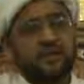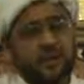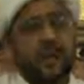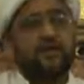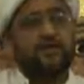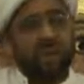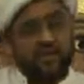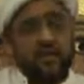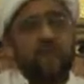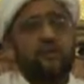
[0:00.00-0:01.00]
She
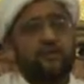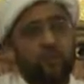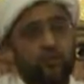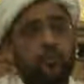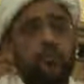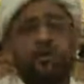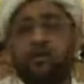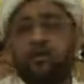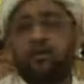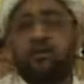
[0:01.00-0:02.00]
had a
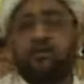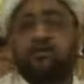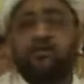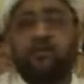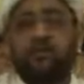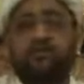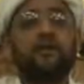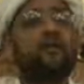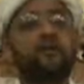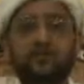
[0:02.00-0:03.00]

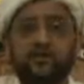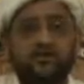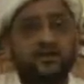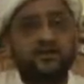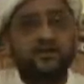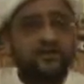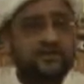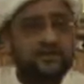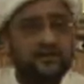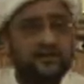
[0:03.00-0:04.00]
flourishing
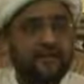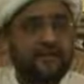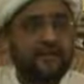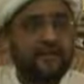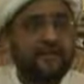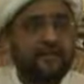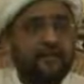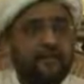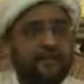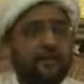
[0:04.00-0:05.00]
business,
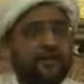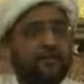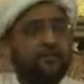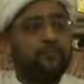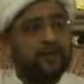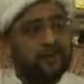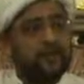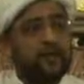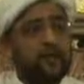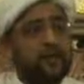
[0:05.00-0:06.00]
right?
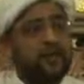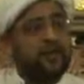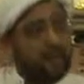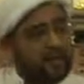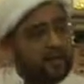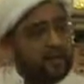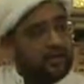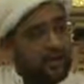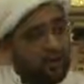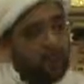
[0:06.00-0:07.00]
But
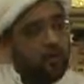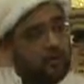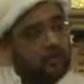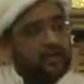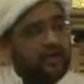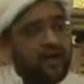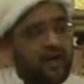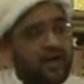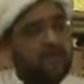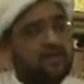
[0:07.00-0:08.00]
all her
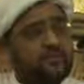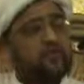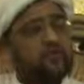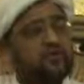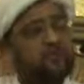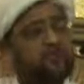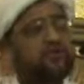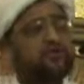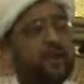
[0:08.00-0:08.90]
time she used to